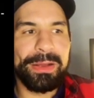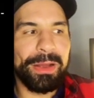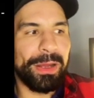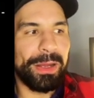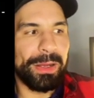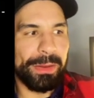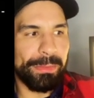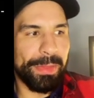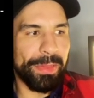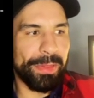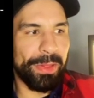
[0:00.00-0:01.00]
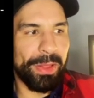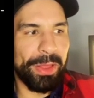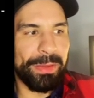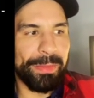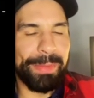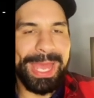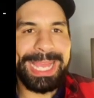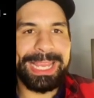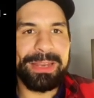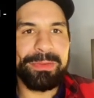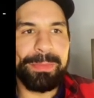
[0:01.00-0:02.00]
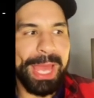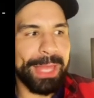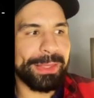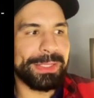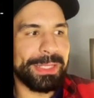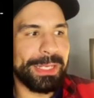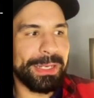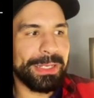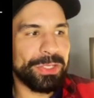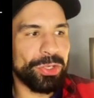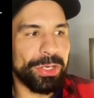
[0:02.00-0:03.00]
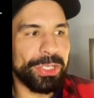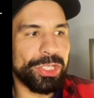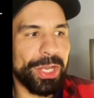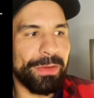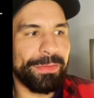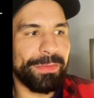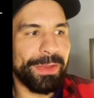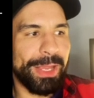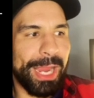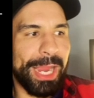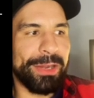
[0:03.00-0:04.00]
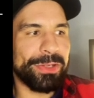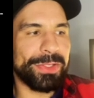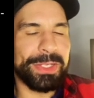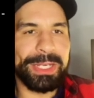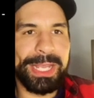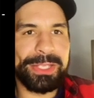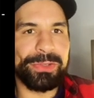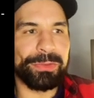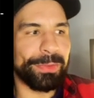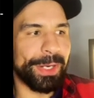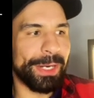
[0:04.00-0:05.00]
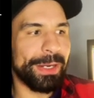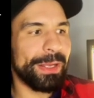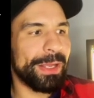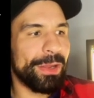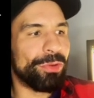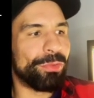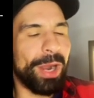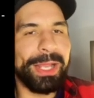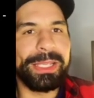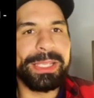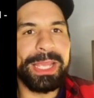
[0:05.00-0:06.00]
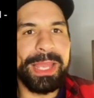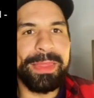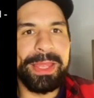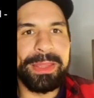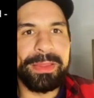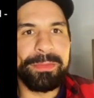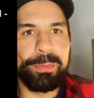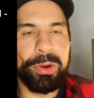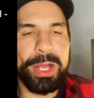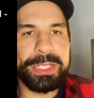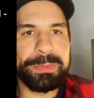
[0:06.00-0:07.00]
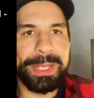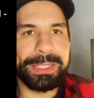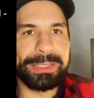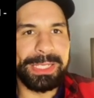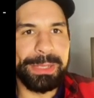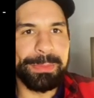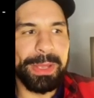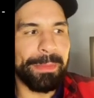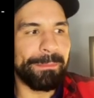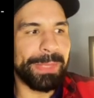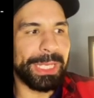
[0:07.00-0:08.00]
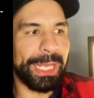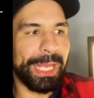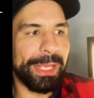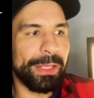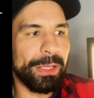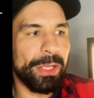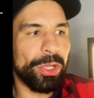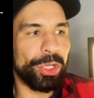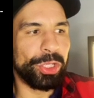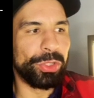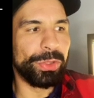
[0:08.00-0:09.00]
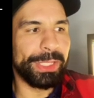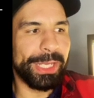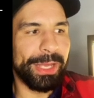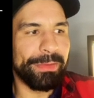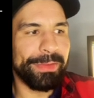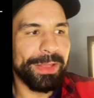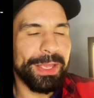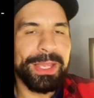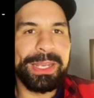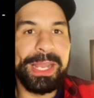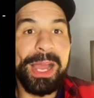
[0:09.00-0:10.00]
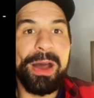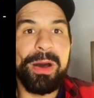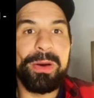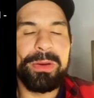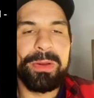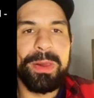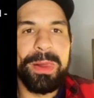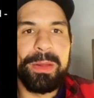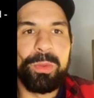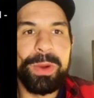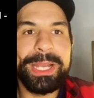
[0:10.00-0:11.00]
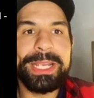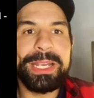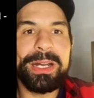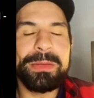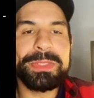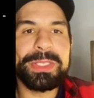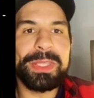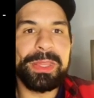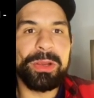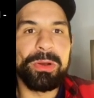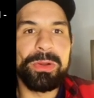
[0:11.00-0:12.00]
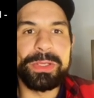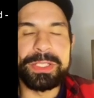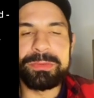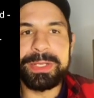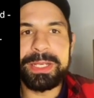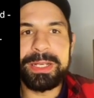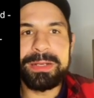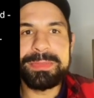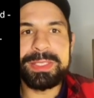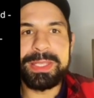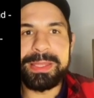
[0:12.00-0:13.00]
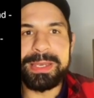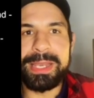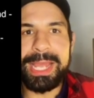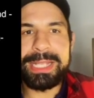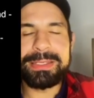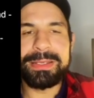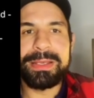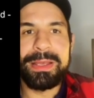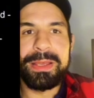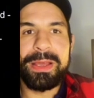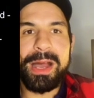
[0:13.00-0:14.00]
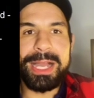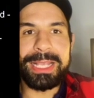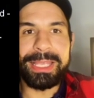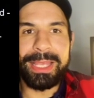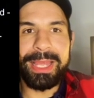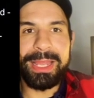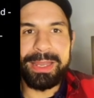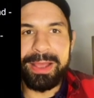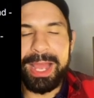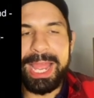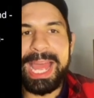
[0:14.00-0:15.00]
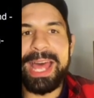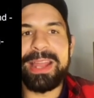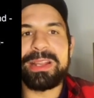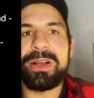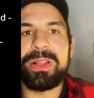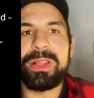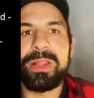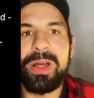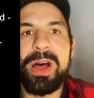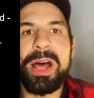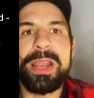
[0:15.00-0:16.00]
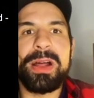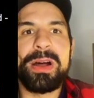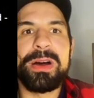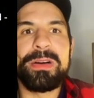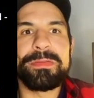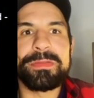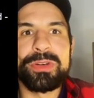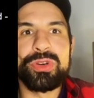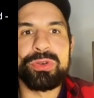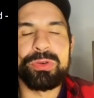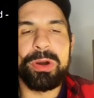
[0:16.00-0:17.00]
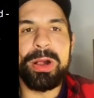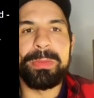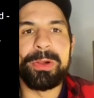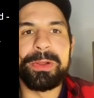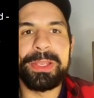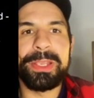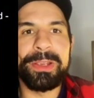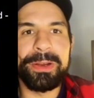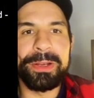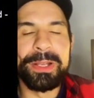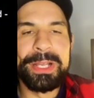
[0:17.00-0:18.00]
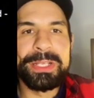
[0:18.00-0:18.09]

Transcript: Um, on the back end, Matheson, Sergachev, Anderson, Kesselring, Reilly, and then the prospect named Mikhail Gulyayev. Now, when it comes to the goalies, when it comes to the net, again, I had a lot of trouble here.